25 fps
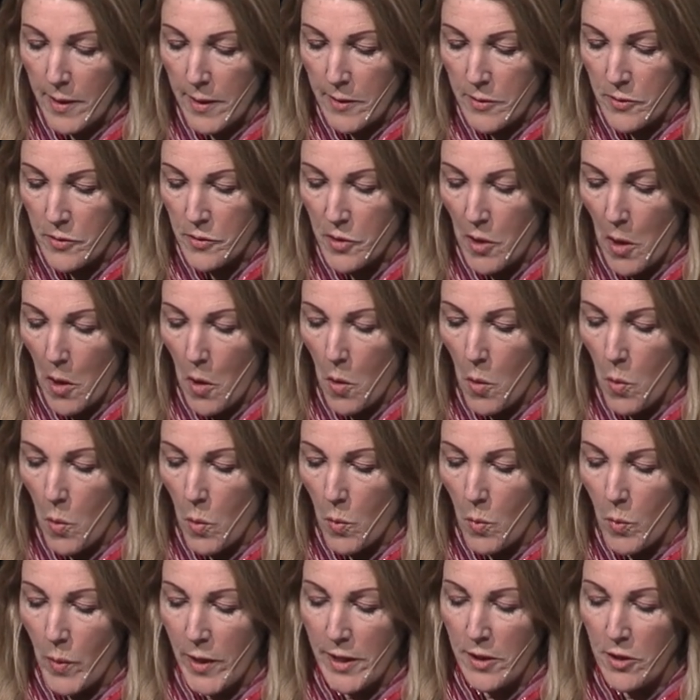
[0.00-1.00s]
So
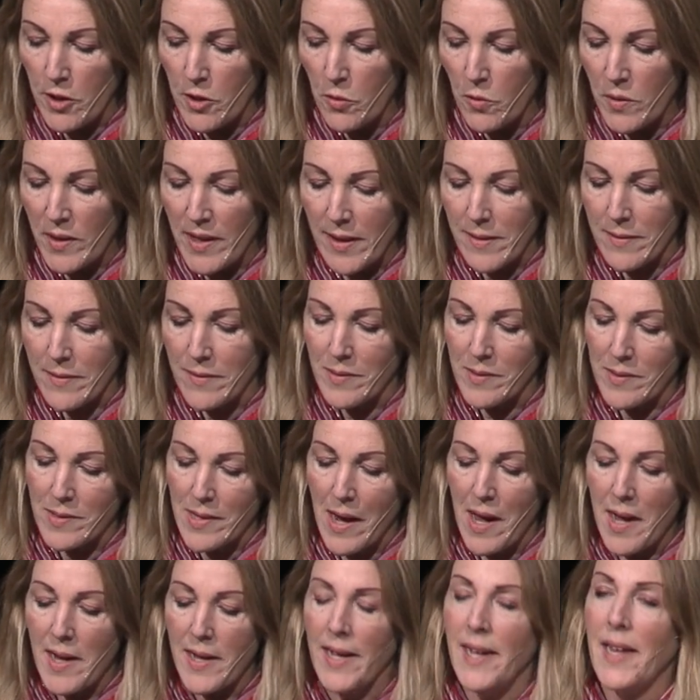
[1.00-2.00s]
when you get
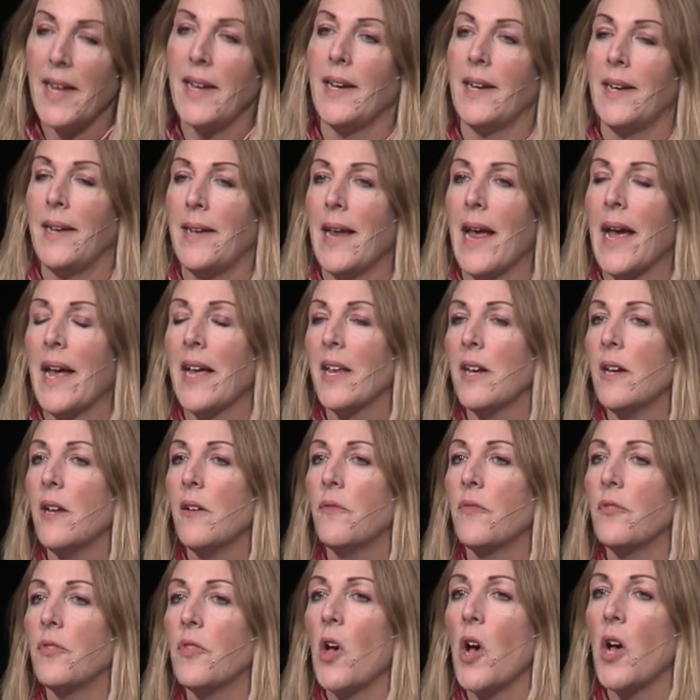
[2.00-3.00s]
stuck in a
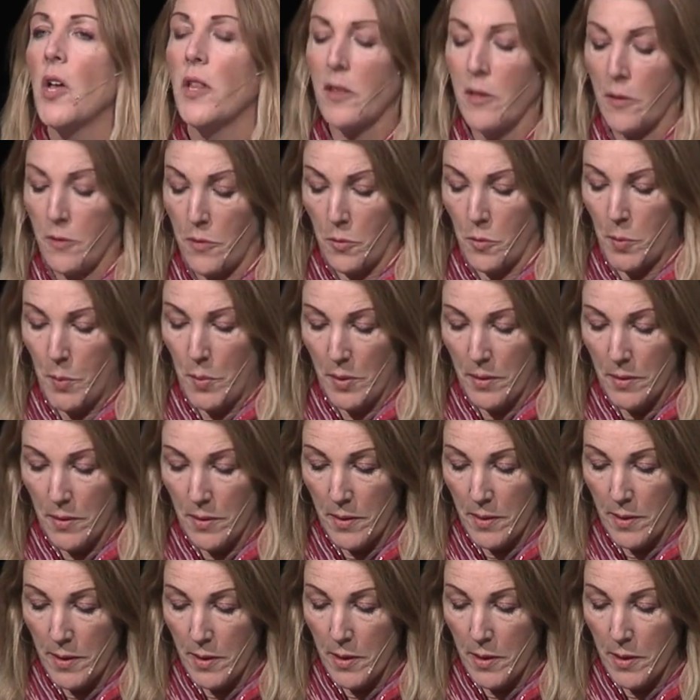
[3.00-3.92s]
negative thought loop,